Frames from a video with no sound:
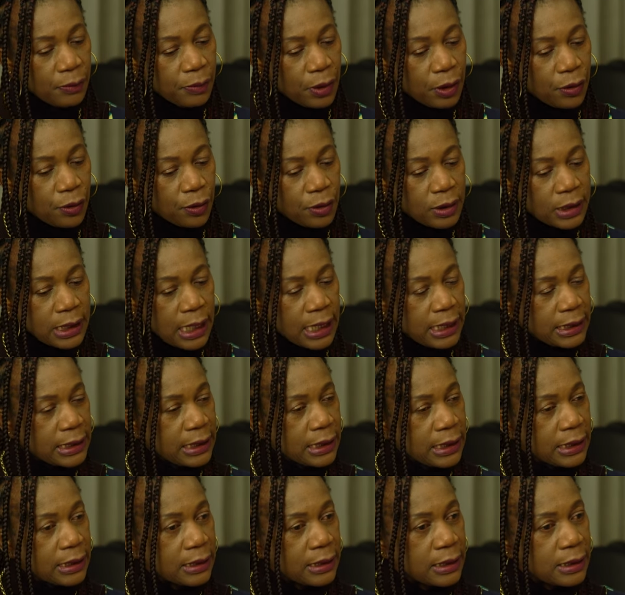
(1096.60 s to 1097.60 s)
because I
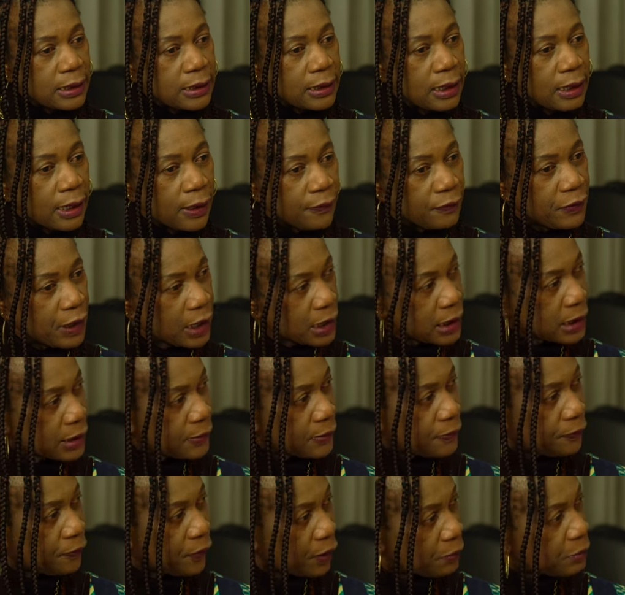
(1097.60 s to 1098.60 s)
didn't have that
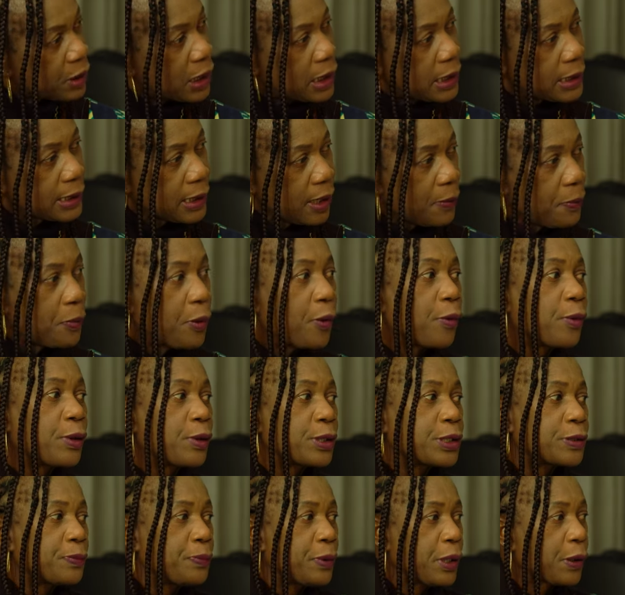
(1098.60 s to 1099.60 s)
family
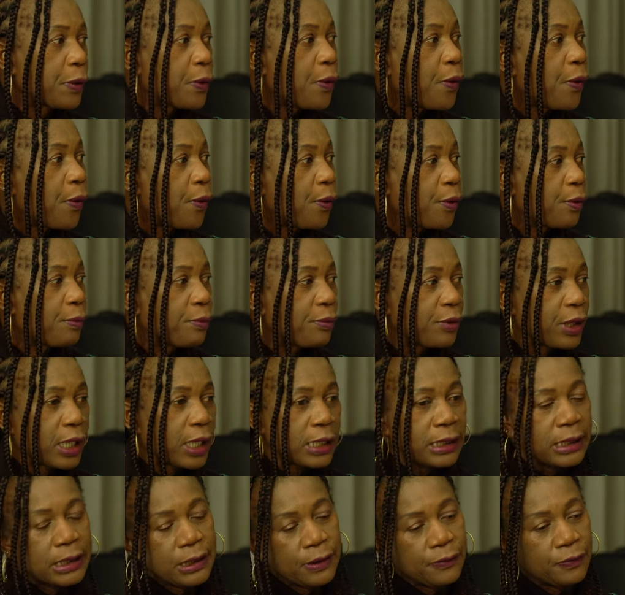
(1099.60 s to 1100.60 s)
support back home,
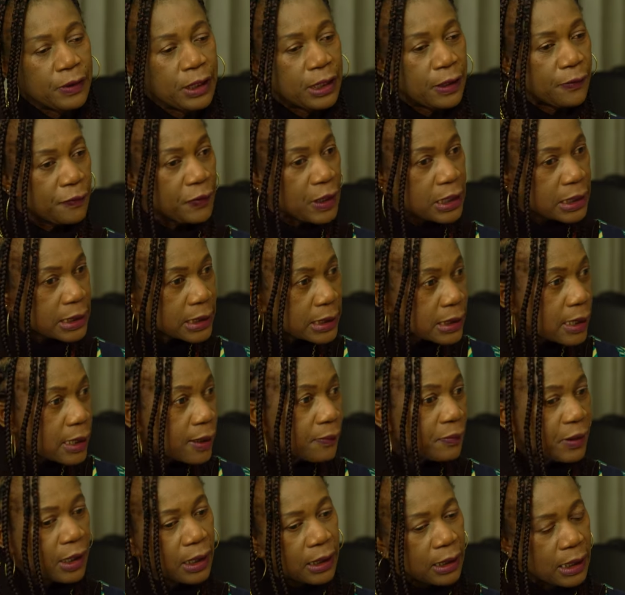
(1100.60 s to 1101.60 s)
that even if there's
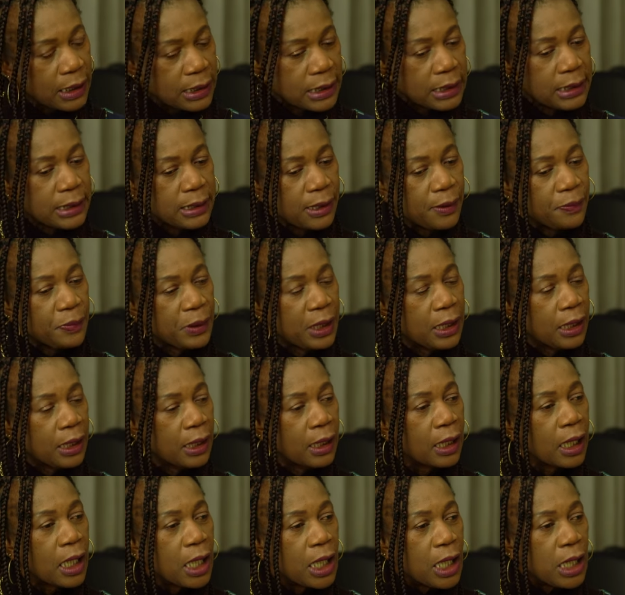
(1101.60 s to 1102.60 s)
something that is
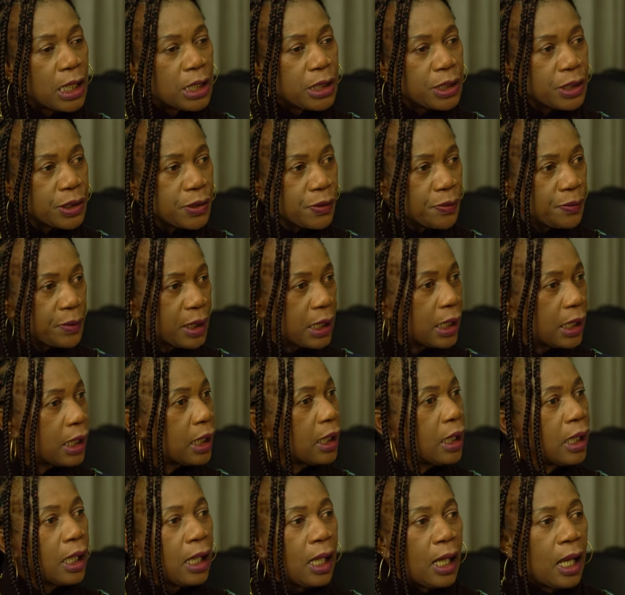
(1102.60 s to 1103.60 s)
happening to
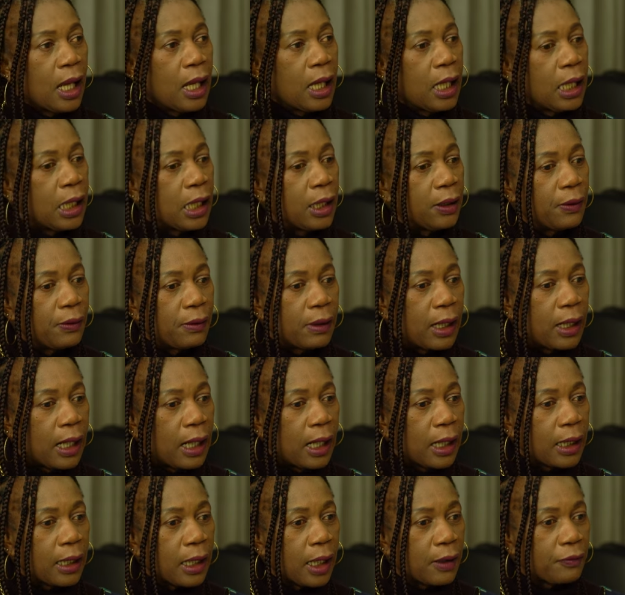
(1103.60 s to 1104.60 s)
me, you know,
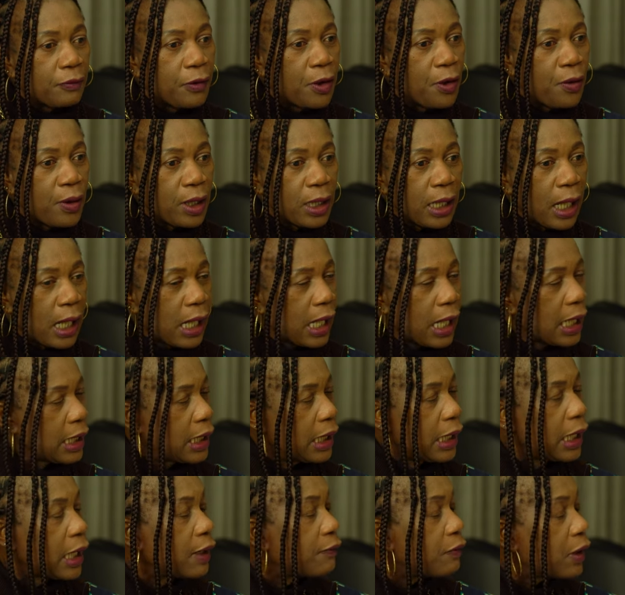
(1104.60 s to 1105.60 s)
like I have no one, I
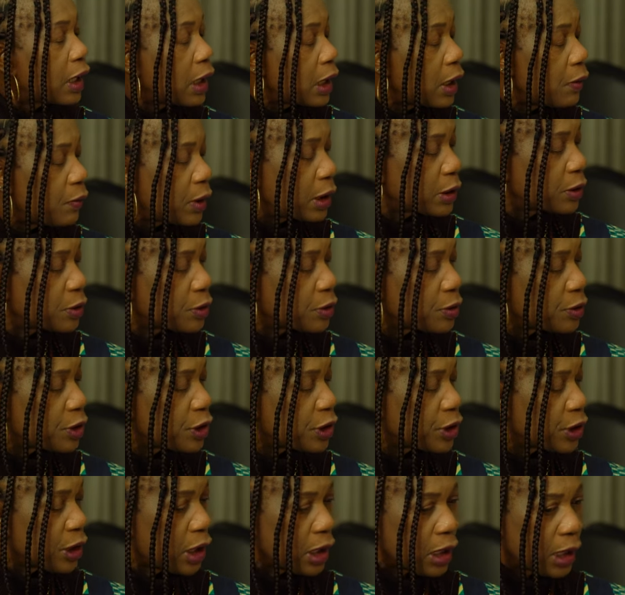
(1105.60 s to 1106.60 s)
didn't have anyone to
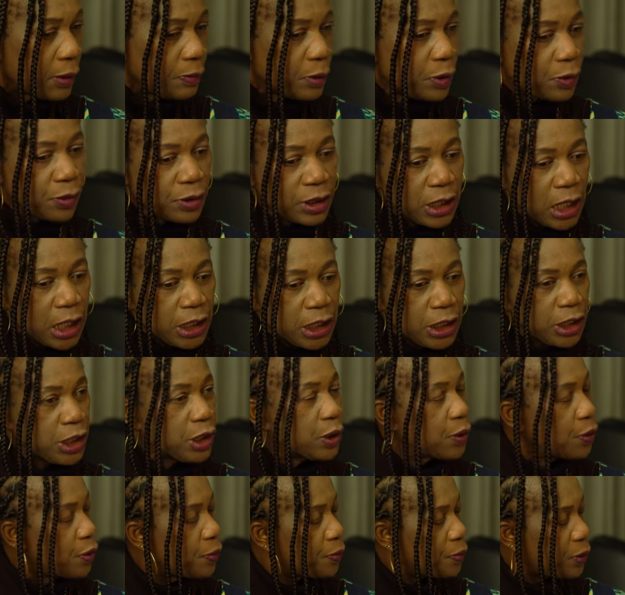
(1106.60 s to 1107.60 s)
share because I
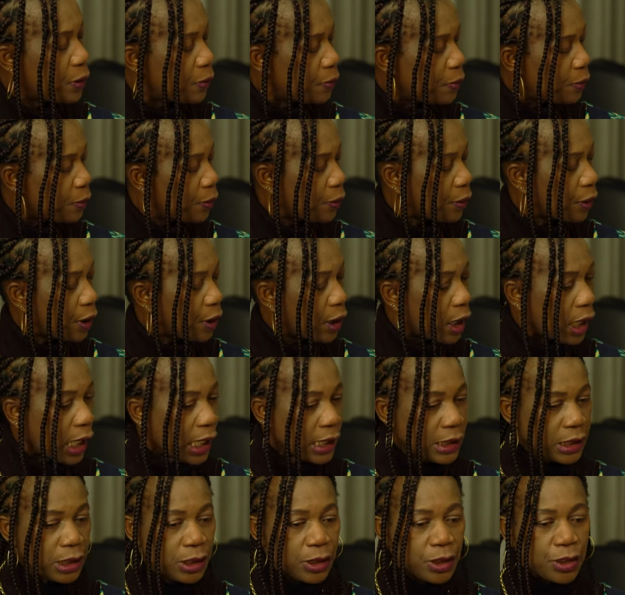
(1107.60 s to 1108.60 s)
didn't know people.
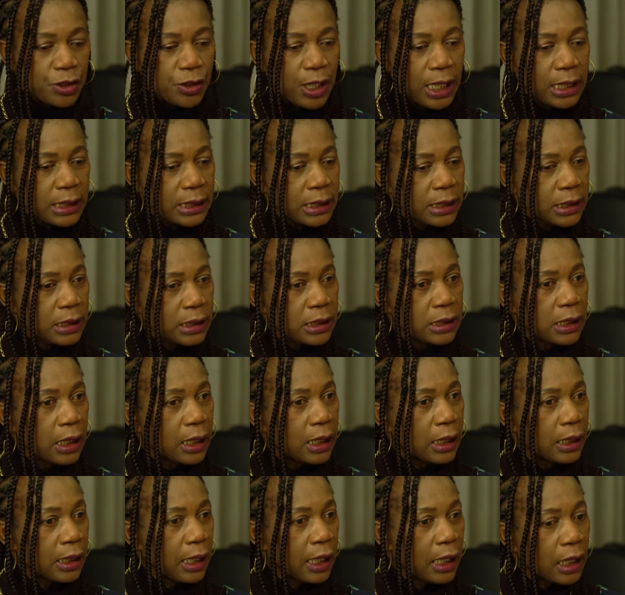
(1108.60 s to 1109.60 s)
Yeah. I didn't trust
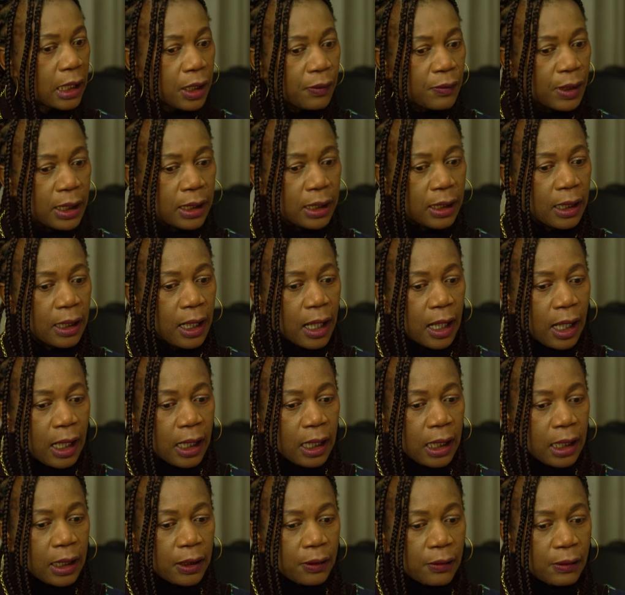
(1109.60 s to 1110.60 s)
anyone.
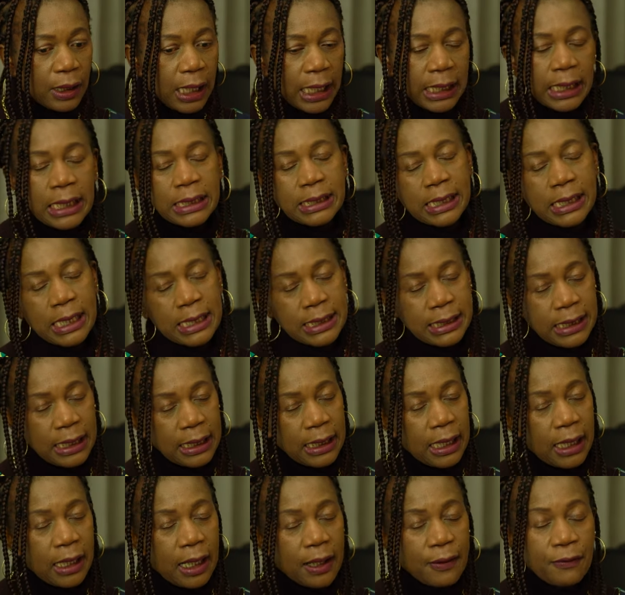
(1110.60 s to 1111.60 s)
You know, like as I
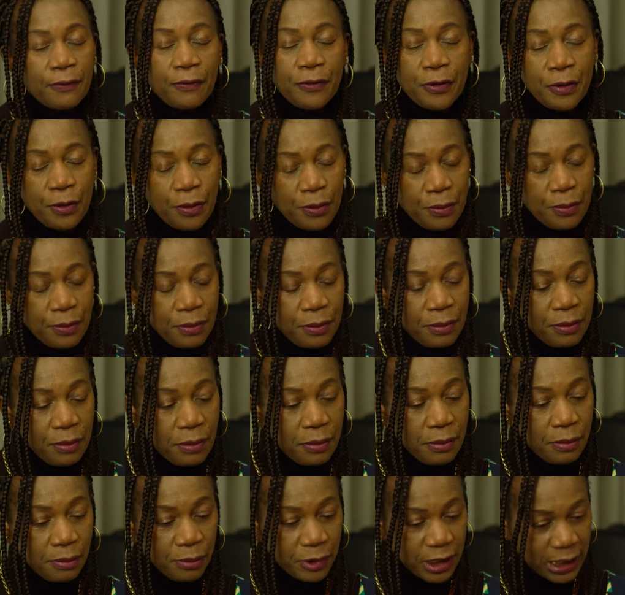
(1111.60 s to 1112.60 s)
said, I come from
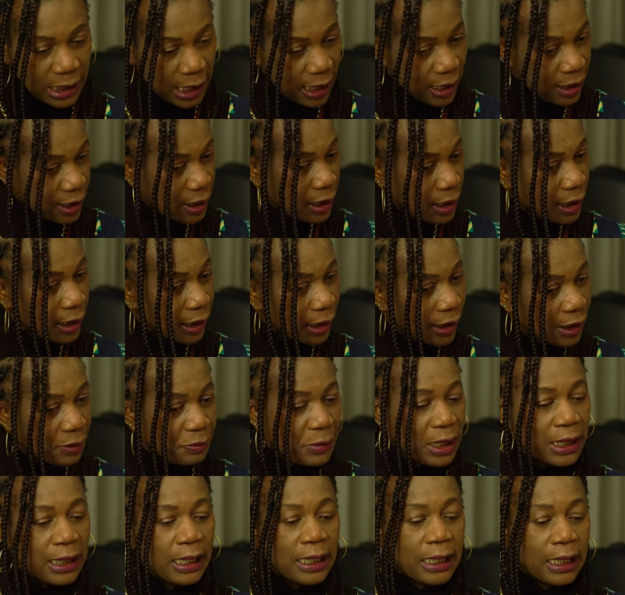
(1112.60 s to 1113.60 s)
Mutare in
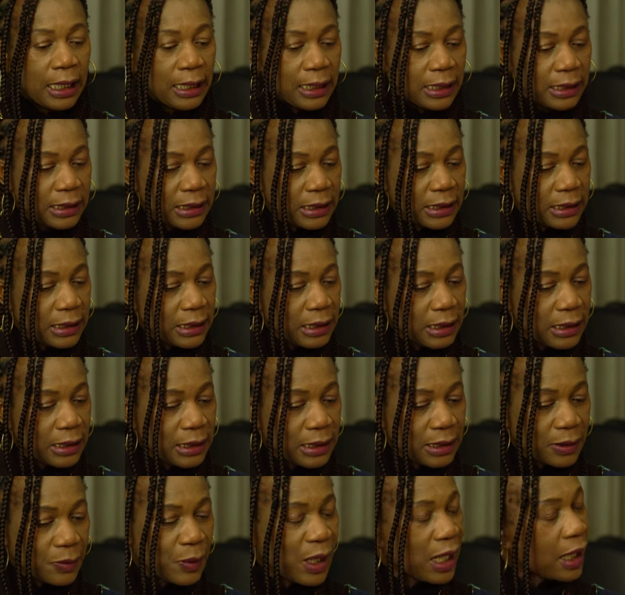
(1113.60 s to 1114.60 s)
Manicaland.
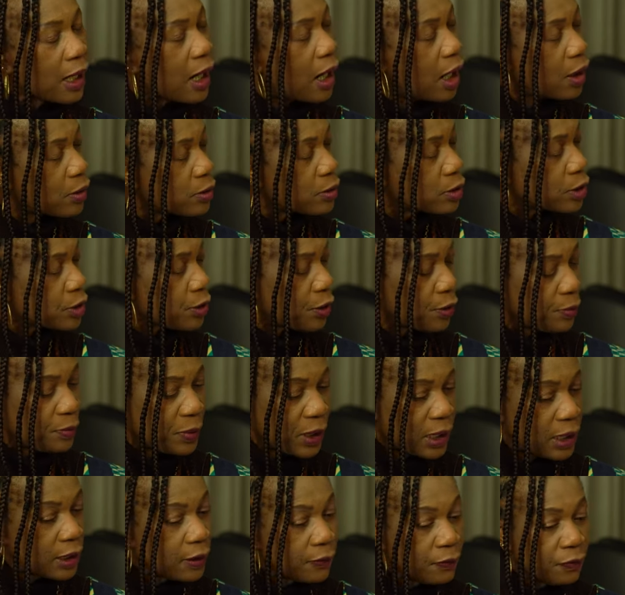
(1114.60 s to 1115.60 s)
It's my cultural
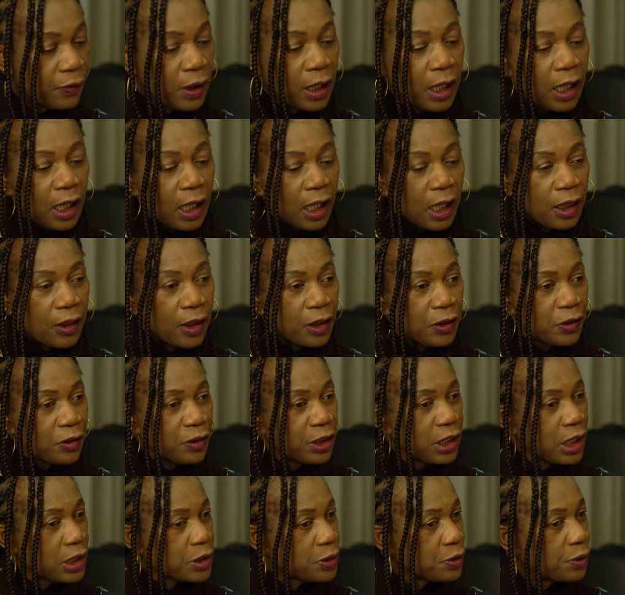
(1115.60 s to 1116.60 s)
belief that you
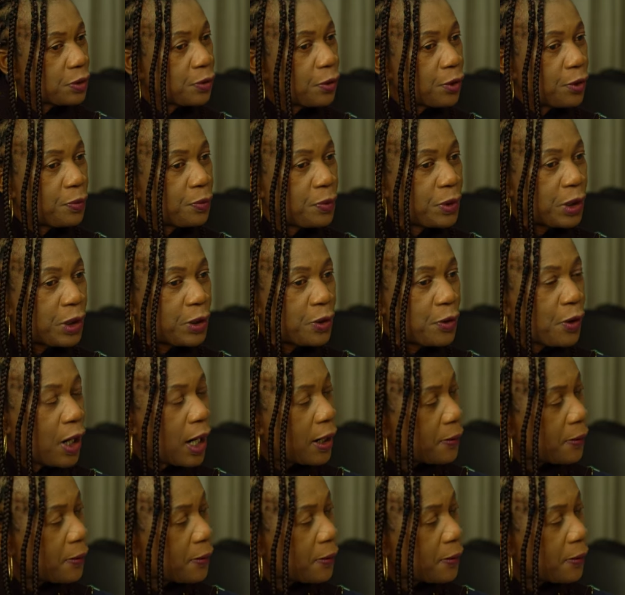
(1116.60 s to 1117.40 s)
just don't open your